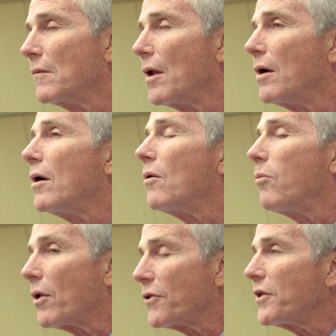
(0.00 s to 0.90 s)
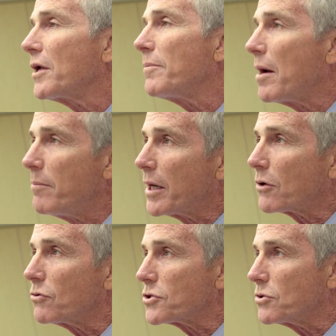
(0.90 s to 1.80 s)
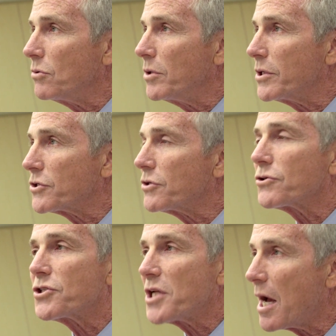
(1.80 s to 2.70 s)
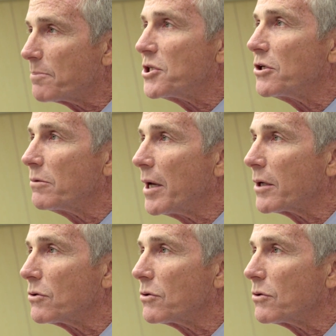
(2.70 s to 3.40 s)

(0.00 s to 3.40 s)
Unfortunately, there are some men that do present with advanced